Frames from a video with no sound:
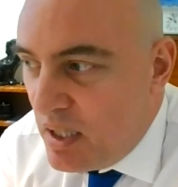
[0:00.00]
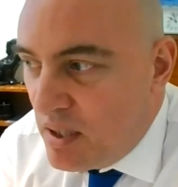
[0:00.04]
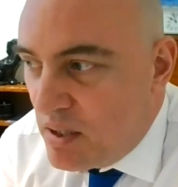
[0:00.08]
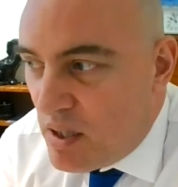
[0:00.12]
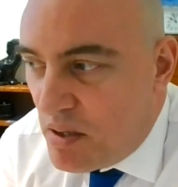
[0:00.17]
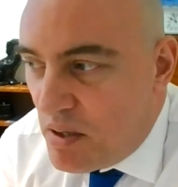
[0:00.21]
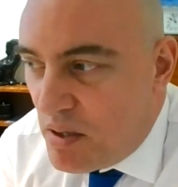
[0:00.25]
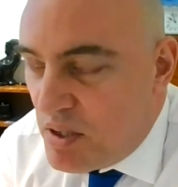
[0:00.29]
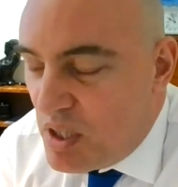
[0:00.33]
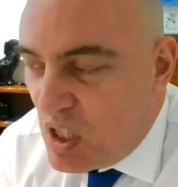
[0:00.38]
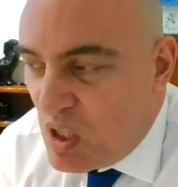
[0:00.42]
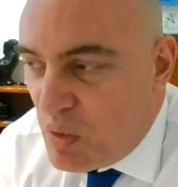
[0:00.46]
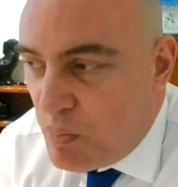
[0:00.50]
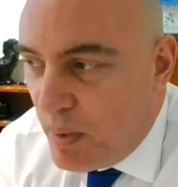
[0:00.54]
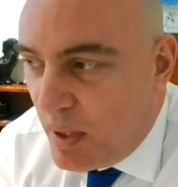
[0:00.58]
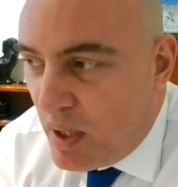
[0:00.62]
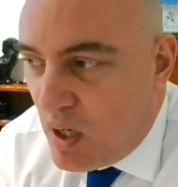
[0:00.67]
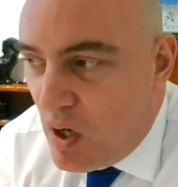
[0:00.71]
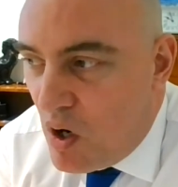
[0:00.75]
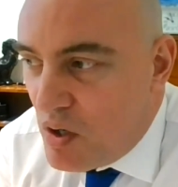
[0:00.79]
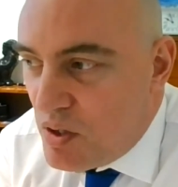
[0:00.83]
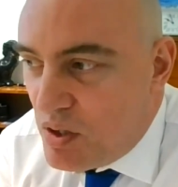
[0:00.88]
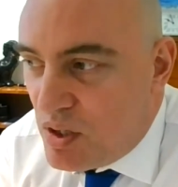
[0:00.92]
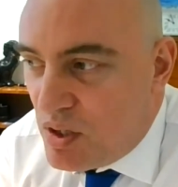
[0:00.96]
So just
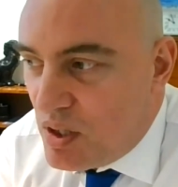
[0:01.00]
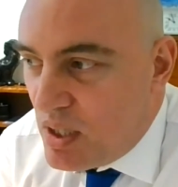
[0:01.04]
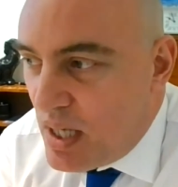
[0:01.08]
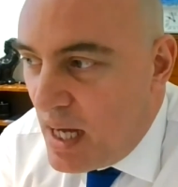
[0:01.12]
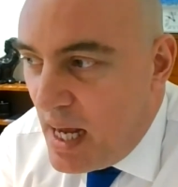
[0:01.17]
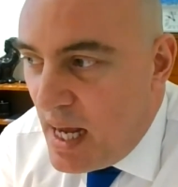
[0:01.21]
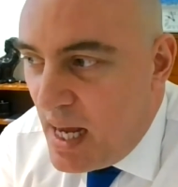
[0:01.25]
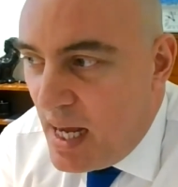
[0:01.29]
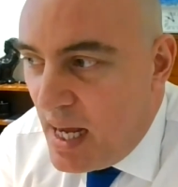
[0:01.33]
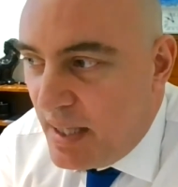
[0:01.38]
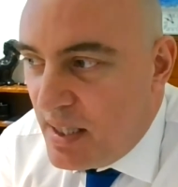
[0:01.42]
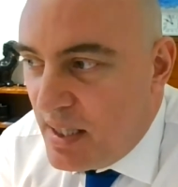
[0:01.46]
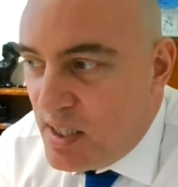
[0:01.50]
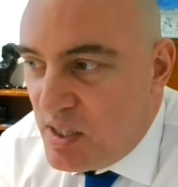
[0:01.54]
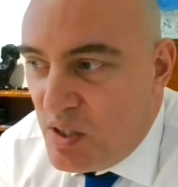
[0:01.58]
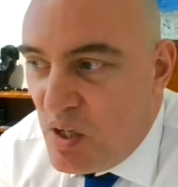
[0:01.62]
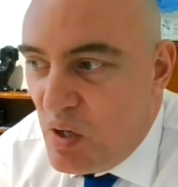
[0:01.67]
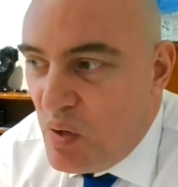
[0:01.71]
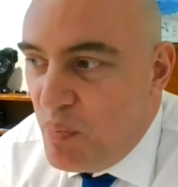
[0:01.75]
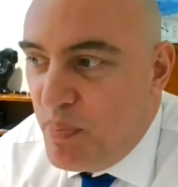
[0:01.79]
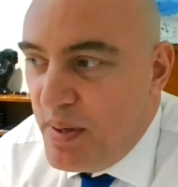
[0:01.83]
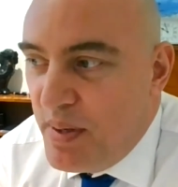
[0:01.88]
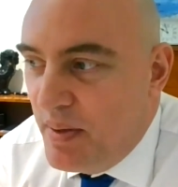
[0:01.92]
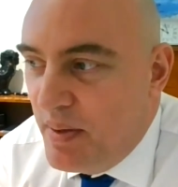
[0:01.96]
because there's
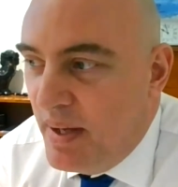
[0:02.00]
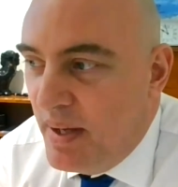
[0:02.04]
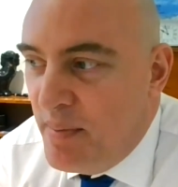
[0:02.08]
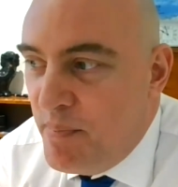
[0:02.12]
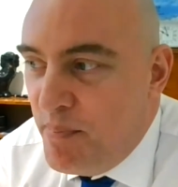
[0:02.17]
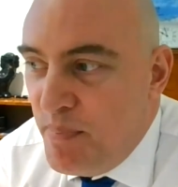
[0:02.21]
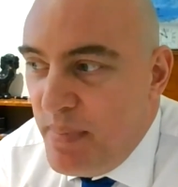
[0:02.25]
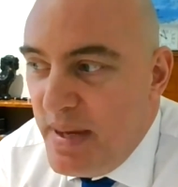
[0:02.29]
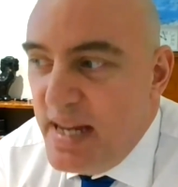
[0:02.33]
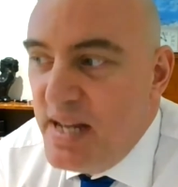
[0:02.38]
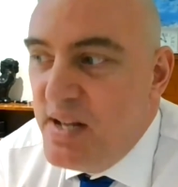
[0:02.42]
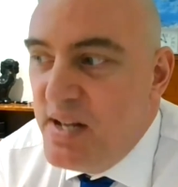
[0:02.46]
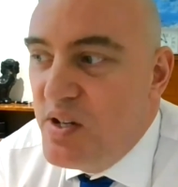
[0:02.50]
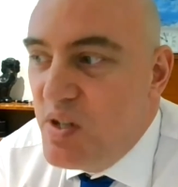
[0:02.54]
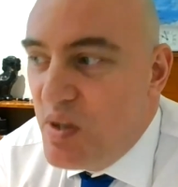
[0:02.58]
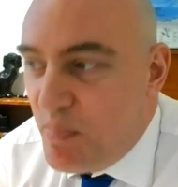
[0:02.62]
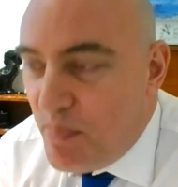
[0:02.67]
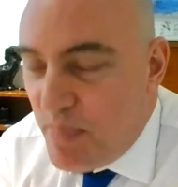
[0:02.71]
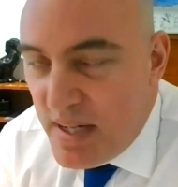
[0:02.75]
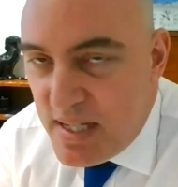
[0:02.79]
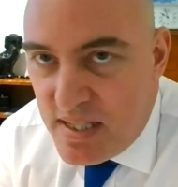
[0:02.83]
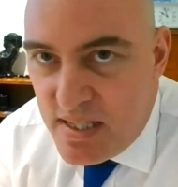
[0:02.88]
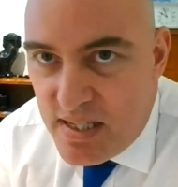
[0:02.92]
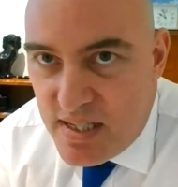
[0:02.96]
no immediate
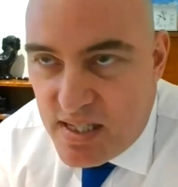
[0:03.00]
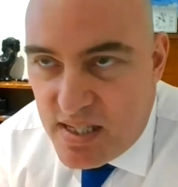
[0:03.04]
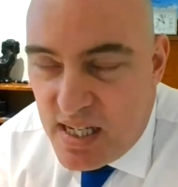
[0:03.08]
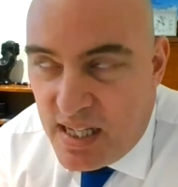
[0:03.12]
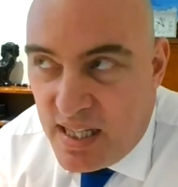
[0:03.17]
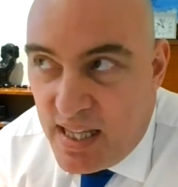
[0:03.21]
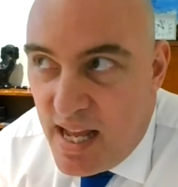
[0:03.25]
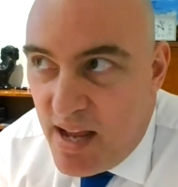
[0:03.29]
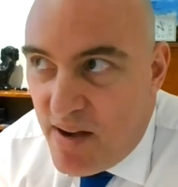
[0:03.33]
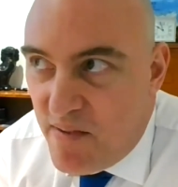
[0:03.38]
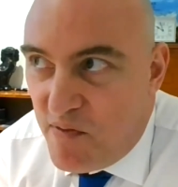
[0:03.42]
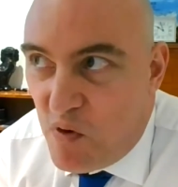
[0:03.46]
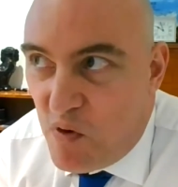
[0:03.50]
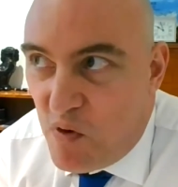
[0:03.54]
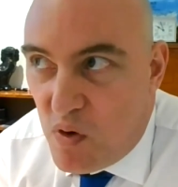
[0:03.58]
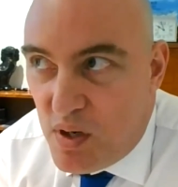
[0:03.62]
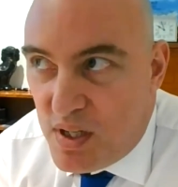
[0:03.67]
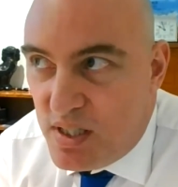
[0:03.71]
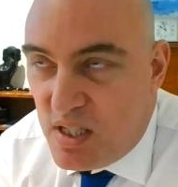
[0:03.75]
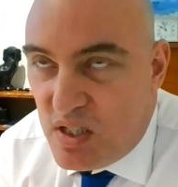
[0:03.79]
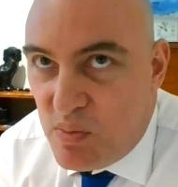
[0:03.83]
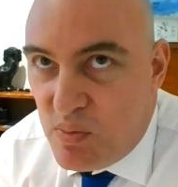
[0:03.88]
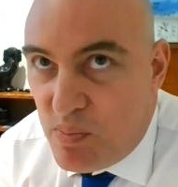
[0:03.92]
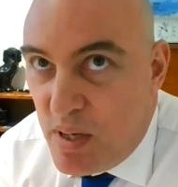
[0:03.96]
business in there for us
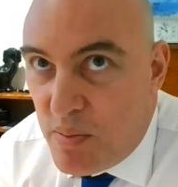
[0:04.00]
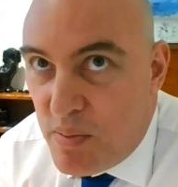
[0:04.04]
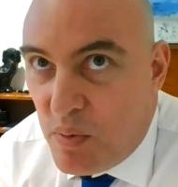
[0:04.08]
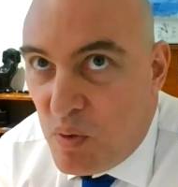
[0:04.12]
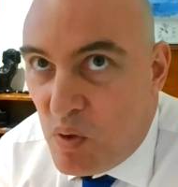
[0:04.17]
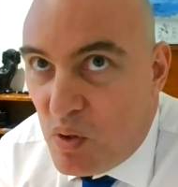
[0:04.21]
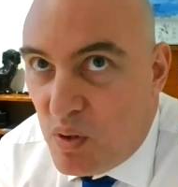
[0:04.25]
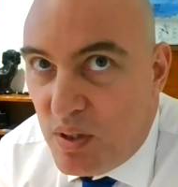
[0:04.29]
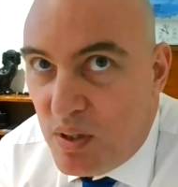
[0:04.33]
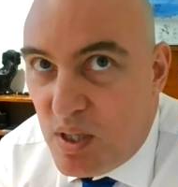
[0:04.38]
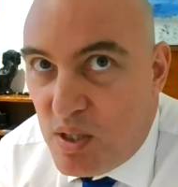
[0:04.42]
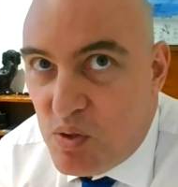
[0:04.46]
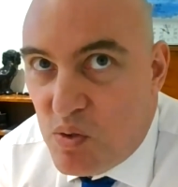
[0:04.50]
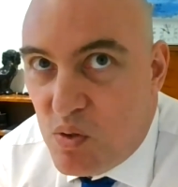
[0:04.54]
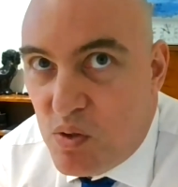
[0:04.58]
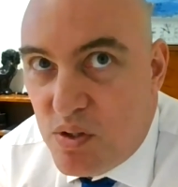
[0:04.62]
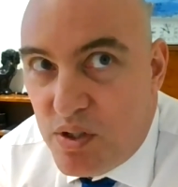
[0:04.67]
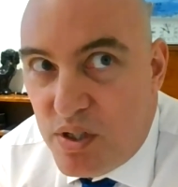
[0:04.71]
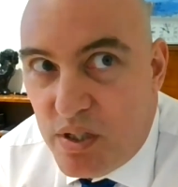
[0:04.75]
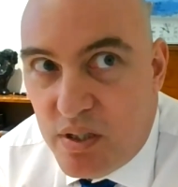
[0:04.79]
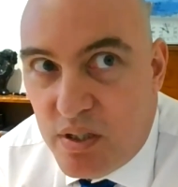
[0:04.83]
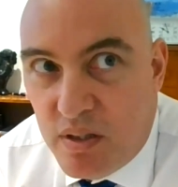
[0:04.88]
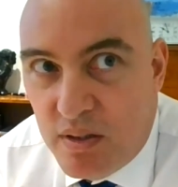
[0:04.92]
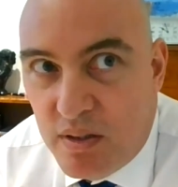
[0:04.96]
doesn't mean we're not going to talk
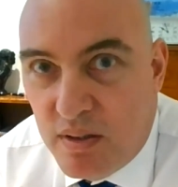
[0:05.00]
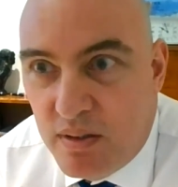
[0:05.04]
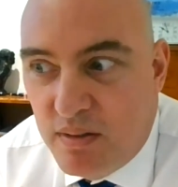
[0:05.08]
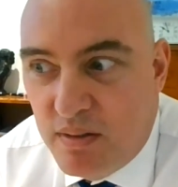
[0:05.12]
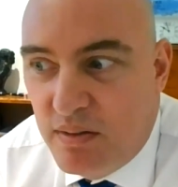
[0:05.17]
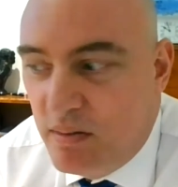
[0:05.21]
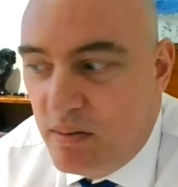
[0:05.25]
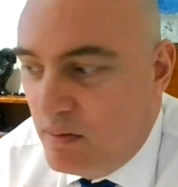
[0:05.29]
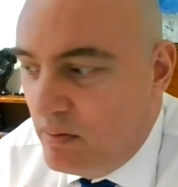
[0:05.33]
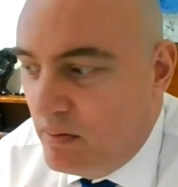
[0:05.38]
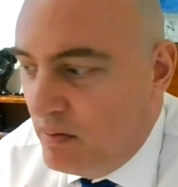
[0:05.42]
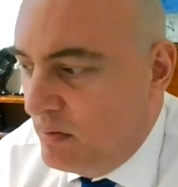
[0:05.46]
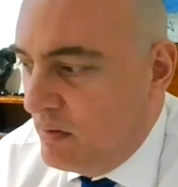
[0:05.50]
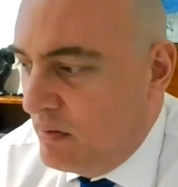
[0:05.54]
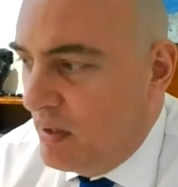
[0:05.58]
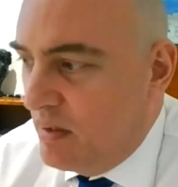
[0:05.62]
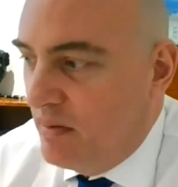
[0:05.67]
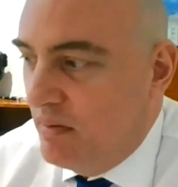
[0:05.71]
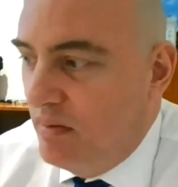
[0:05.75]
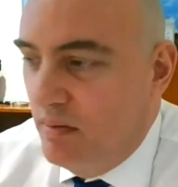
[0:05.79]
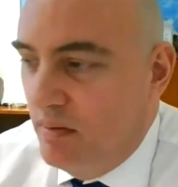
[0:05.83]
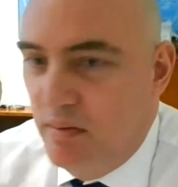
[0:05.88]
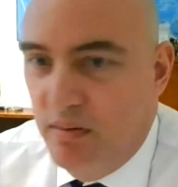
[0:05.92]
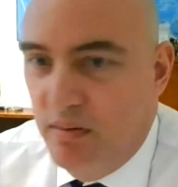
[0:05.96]
to you.